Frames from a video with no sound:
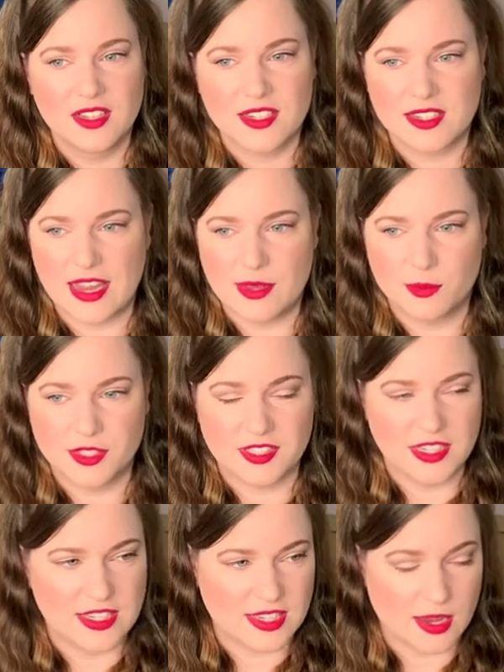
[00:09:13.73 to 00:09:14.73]
Same with
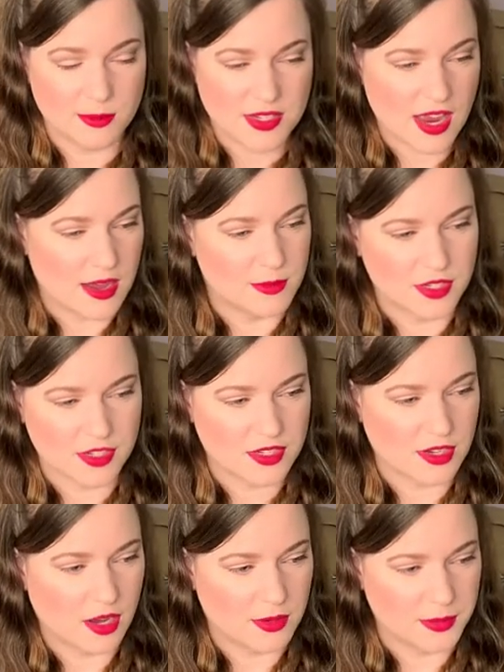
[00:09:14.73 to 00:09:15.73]
the Tam Tam
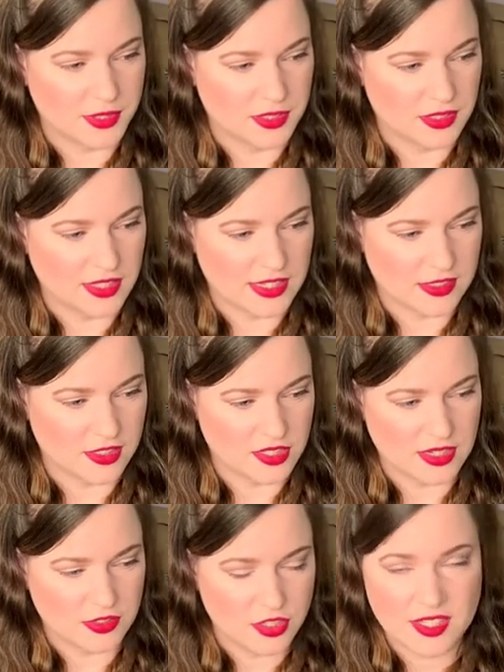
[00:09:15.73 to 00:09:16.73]
Ensemble and,
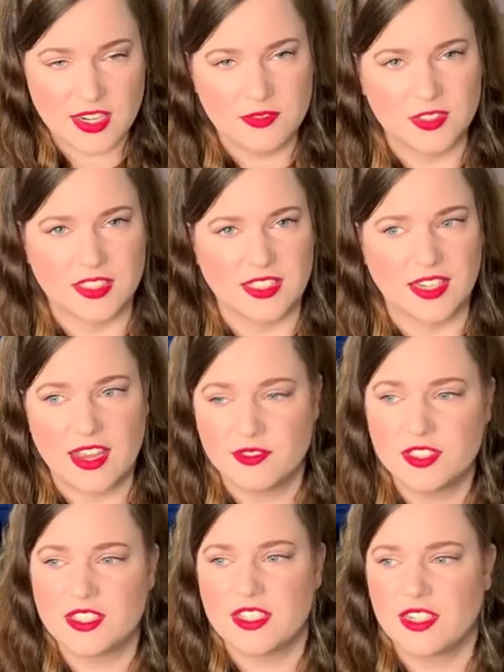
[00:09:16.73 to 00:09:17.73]
and just everything.
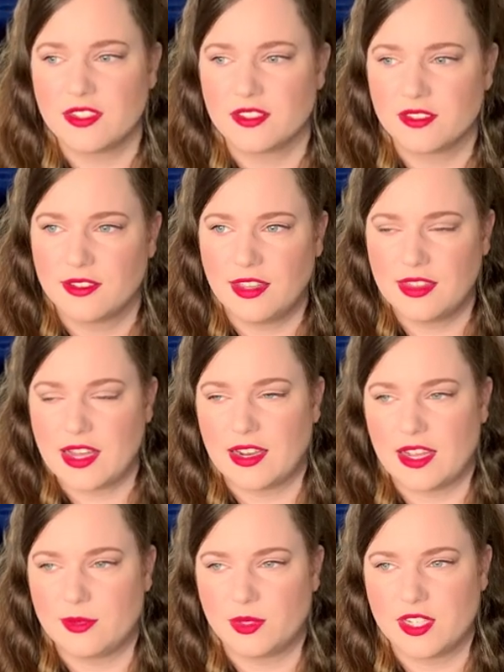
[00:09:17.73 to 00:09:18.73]
Everything in that
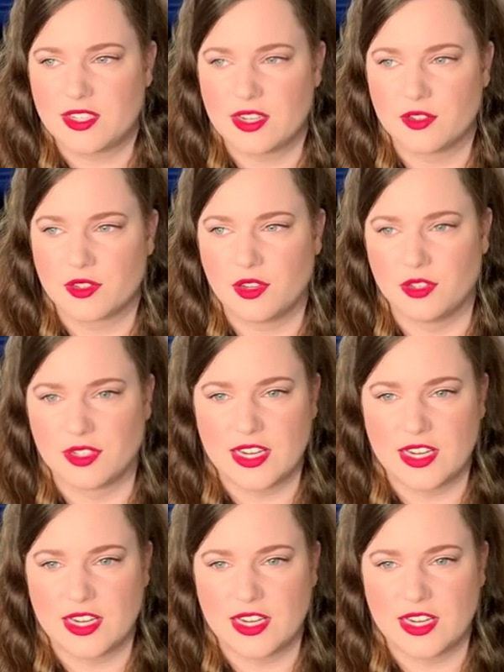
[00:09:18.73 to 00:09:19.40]
library sounds good.